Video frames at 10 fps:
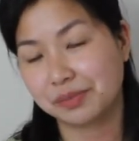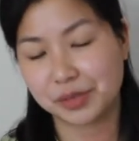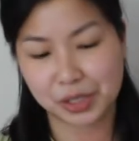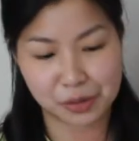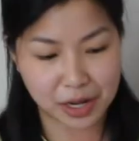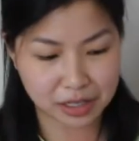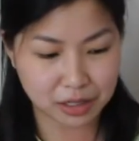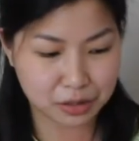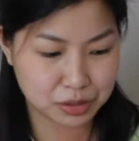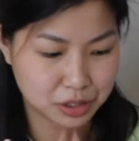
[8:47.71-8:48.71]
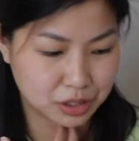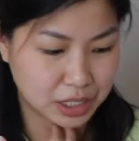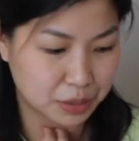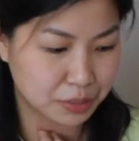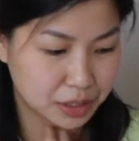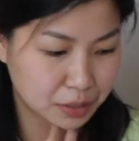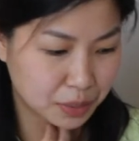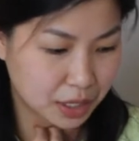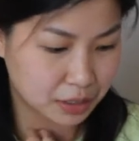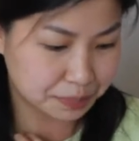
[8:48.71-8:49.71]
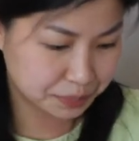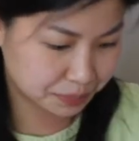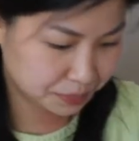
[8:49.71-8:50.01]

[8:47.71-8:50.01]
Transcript: So I thought those turned out really well.